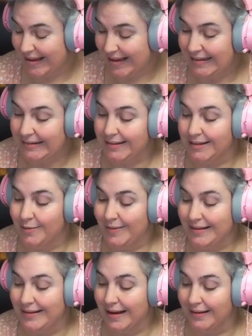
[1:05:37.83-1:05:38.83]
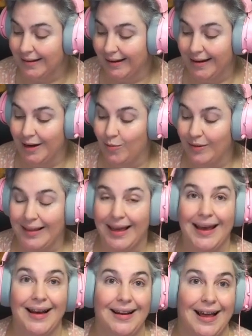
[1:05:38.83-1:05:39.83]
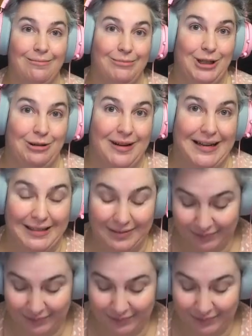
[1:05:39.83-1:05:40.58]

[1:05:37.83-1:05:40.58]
Listen to me sounding like I know what the hell I'm doing.